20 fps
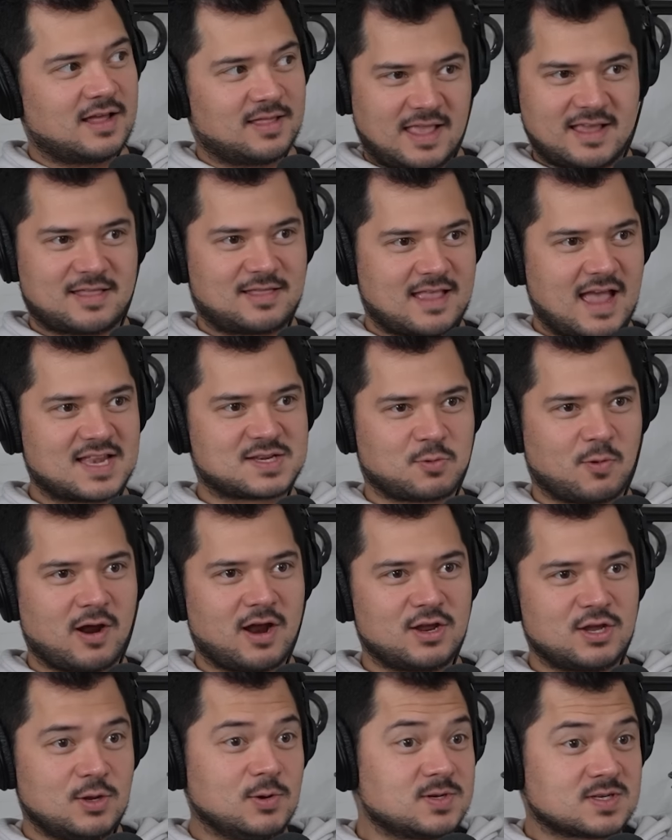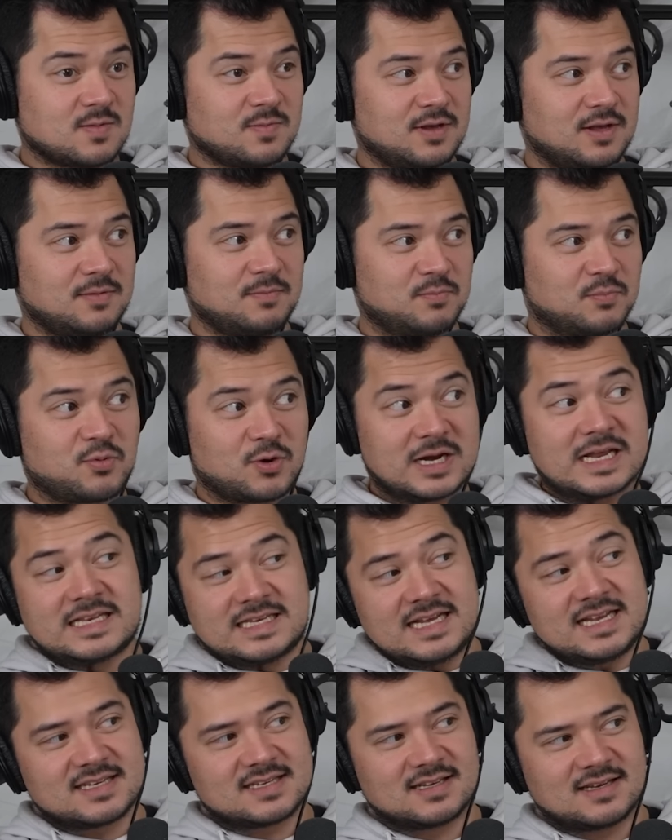and like that's why I used to be pretty
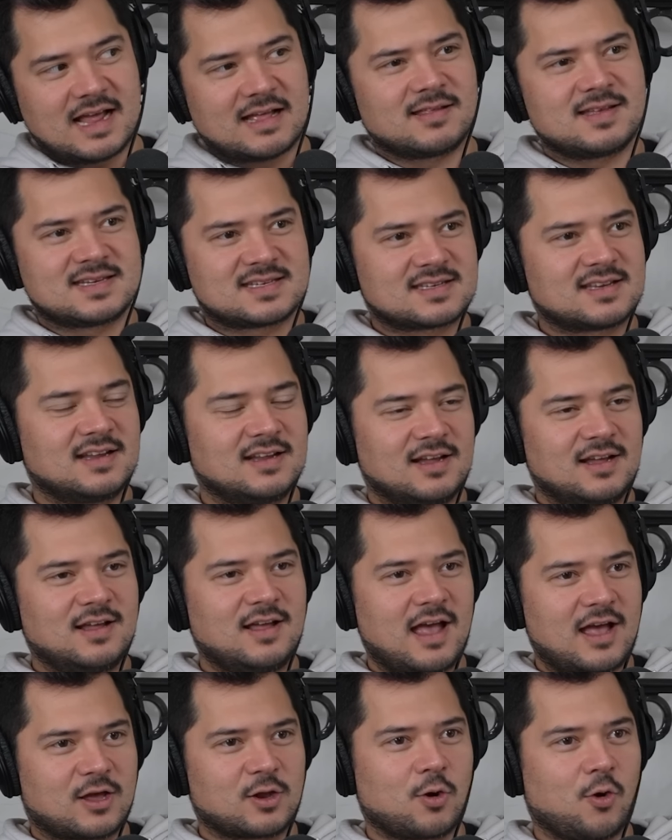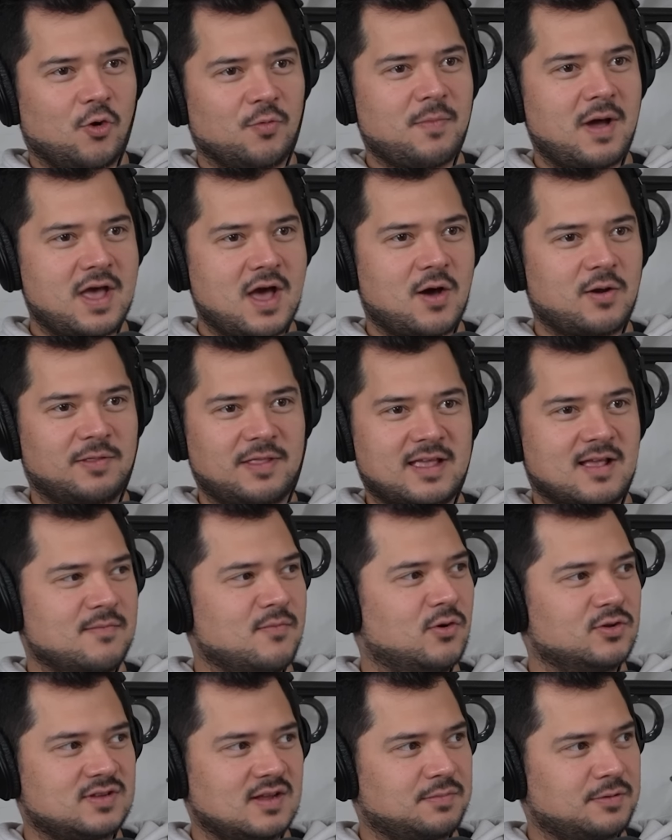decent. At least I could hold my own in like a
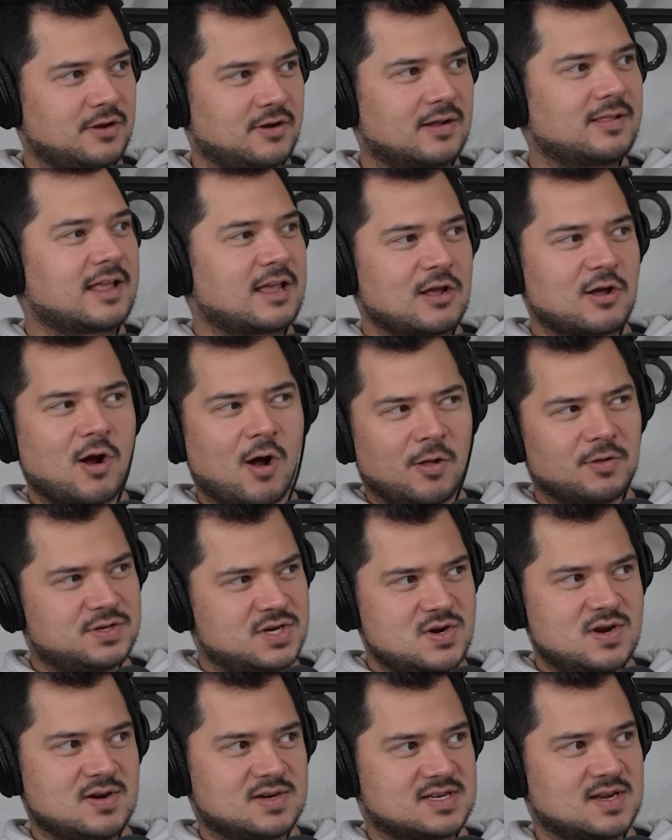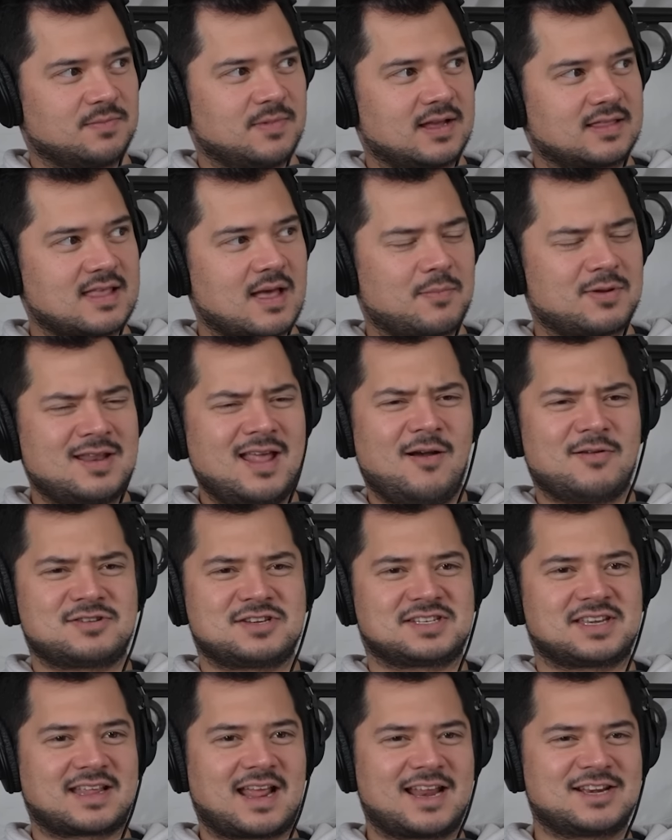multiplayer, like in Call of Duty or something like that. But now it's
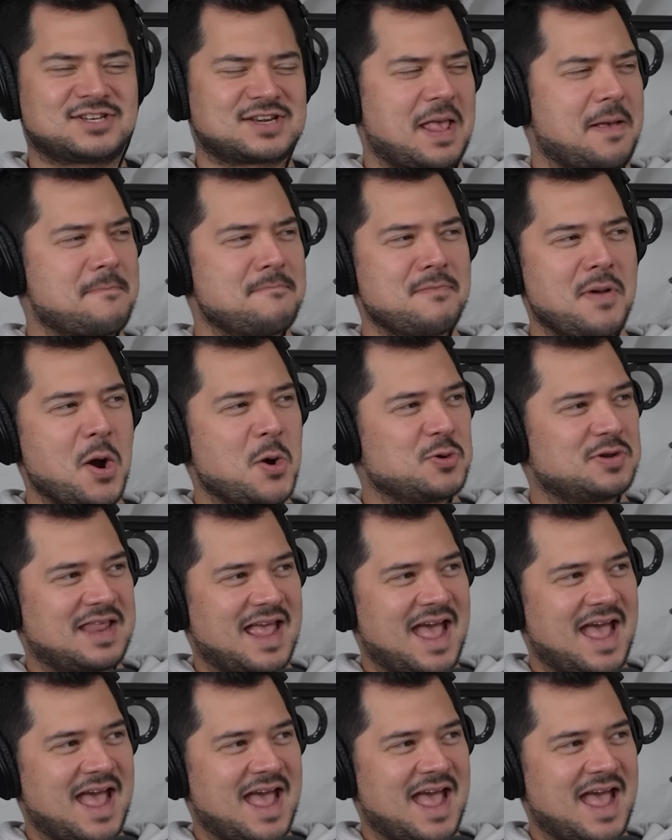just like I just get mowed